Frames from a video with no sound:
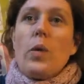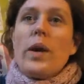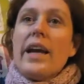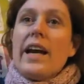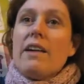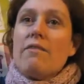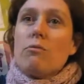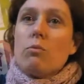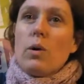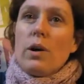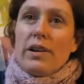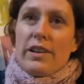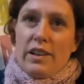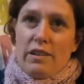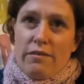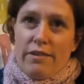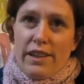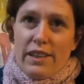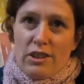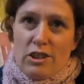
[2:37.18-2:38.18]
We have one
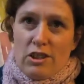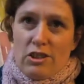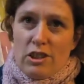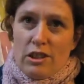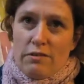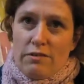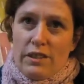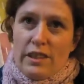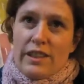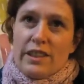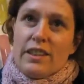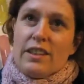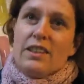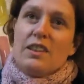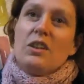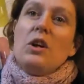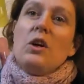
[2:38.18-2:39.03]
advantage over here.